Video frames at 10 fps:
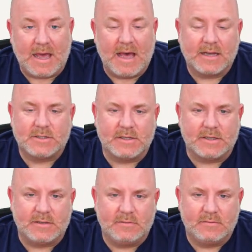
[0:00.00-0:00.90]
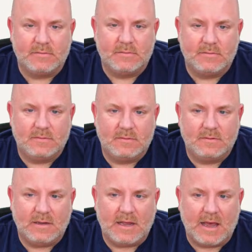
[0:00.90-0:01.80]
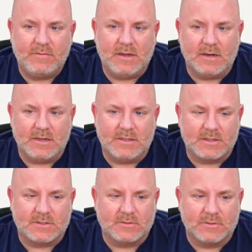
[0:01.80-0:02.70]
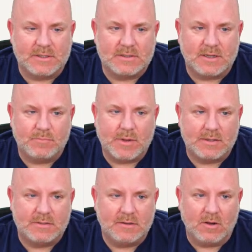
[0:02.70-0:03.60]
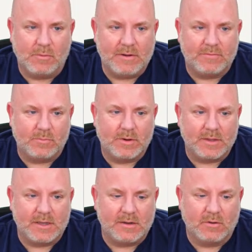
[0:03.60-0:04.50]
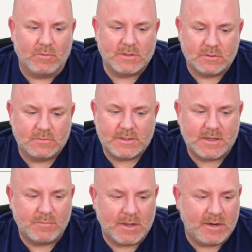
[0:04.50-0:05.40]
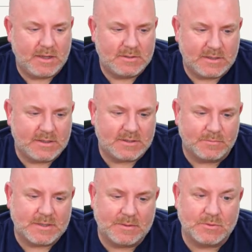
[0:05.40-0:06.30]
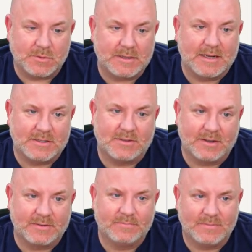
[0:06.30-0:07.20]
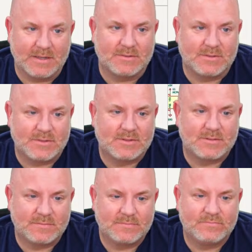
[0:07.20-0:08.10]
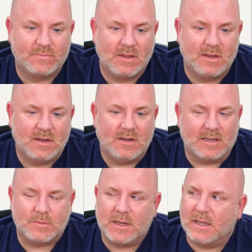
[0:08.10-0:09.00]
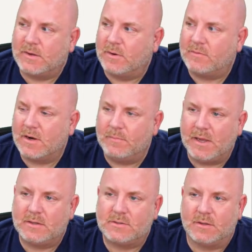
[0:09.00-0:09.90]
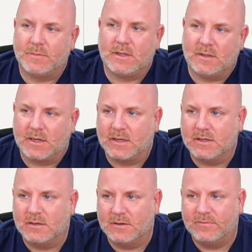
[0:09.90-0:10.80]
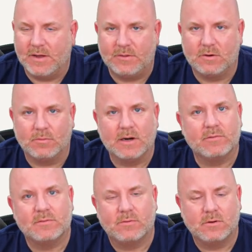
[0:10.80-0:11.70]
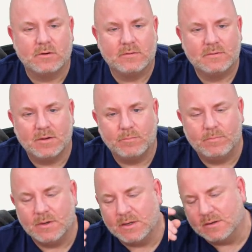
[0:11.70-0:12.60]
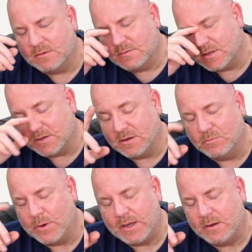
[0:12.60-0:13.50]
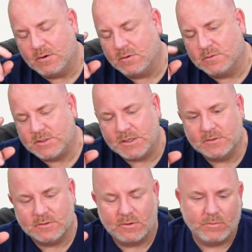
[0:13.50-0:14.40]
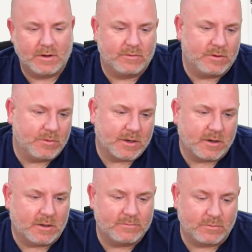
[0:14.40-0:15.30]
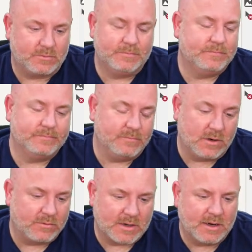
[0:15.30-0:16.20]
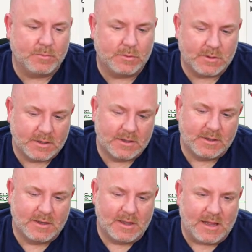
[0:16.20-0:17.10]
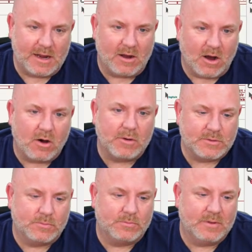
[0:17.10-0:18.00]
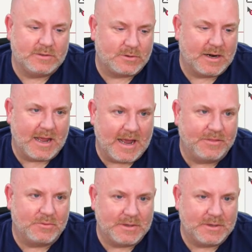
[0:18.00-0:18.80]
actually having an additional reset button away from where the original reset button is sometimes a really nice thing. That's why, like, whenever I make something like a feather or whatever for a wing or shield or whatever you want to call it for whatever kind of board, I always try to add the